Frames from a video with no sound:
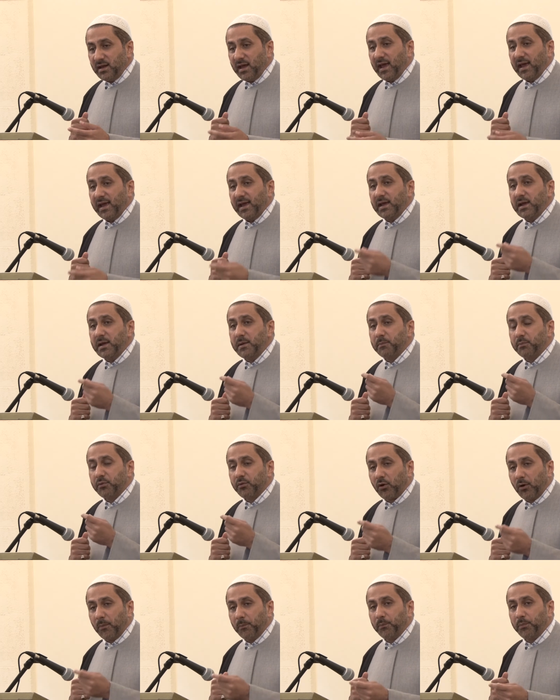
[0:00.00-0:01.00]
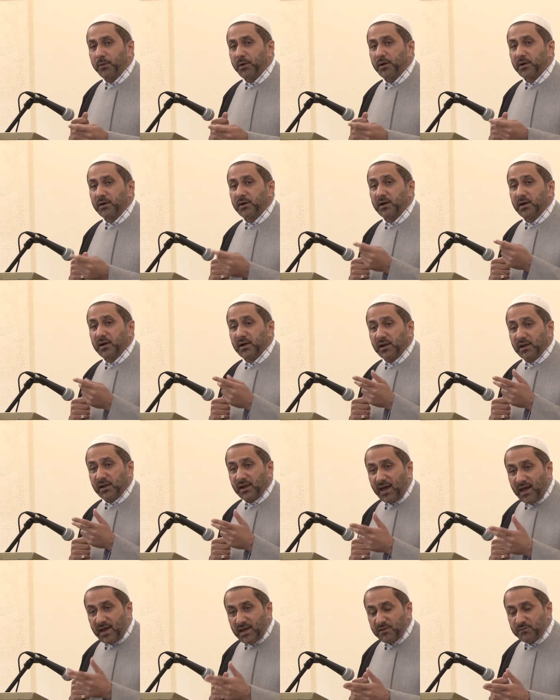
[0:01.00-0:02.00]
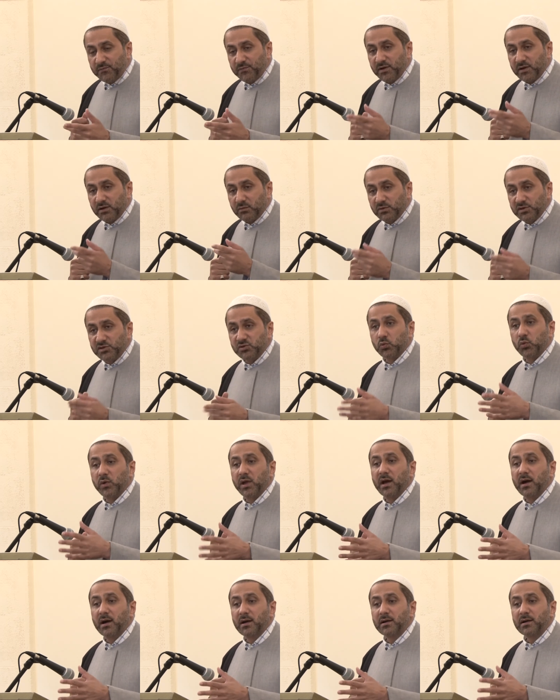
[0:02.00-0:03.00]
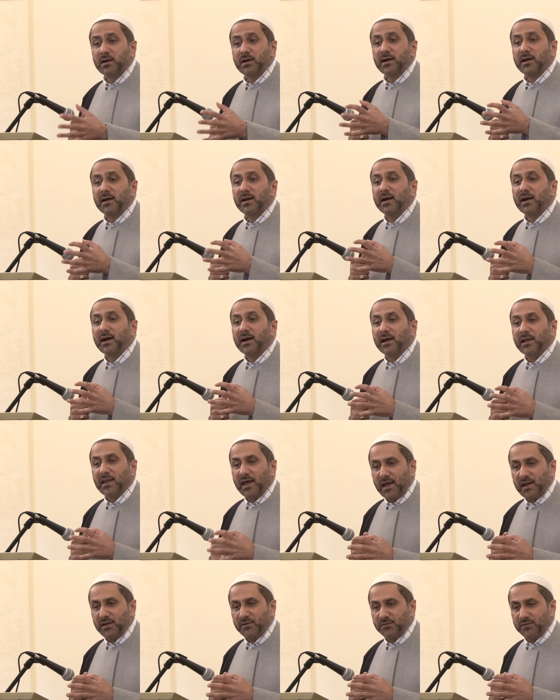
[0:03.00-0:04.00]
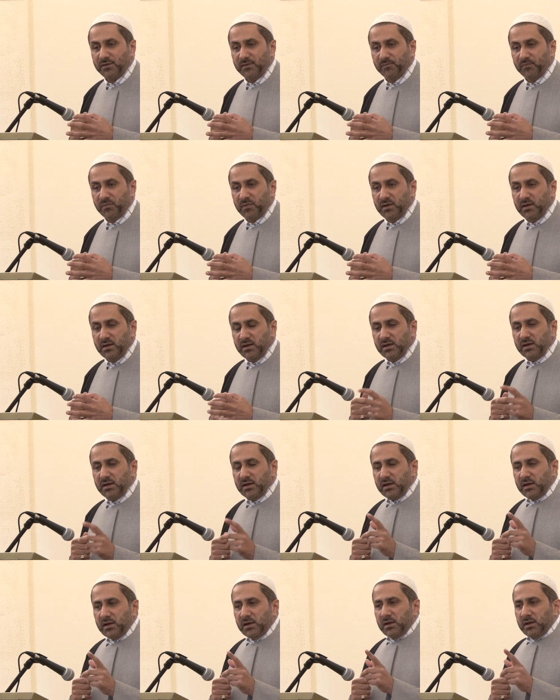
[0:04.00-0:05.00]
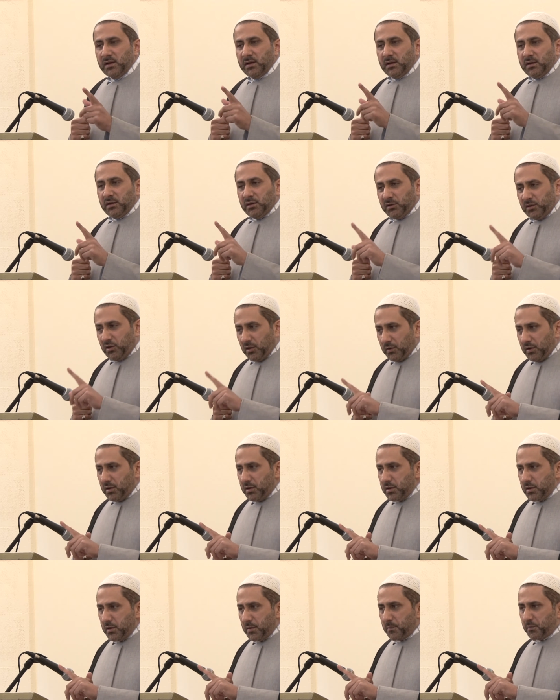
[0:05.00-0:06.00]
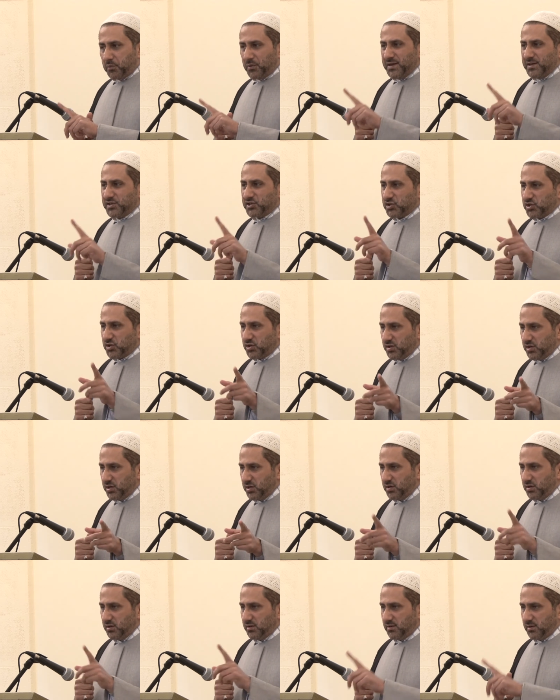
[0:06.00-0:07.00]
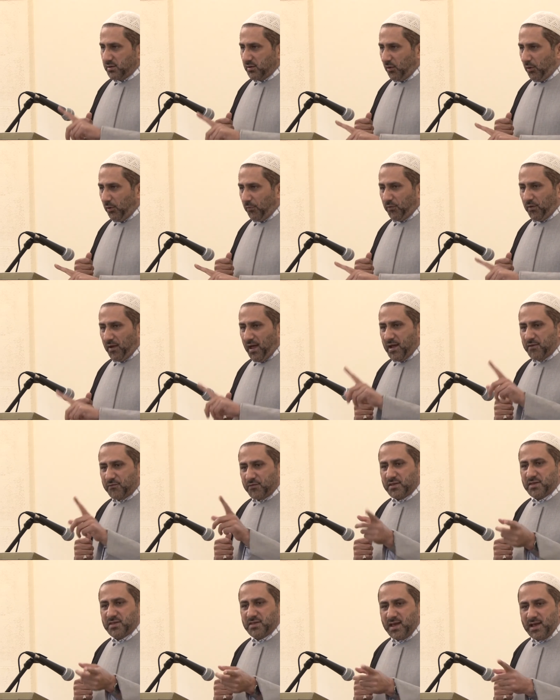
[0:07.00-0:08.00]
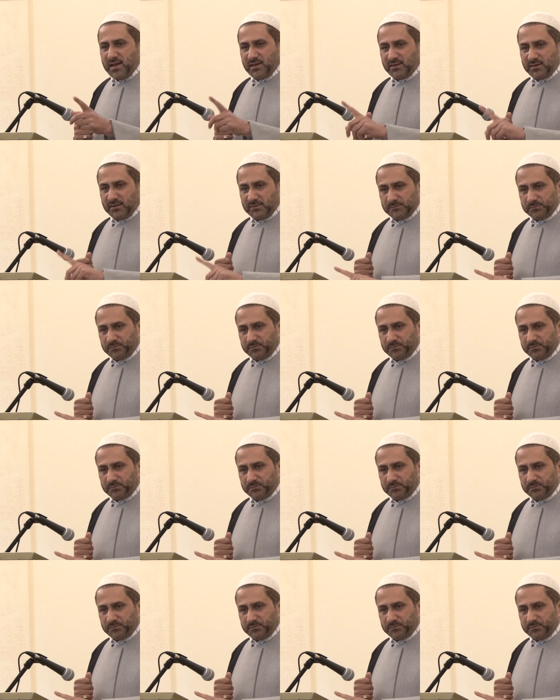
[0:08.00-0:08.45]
a proper life in which we are alive. The bridge of life and death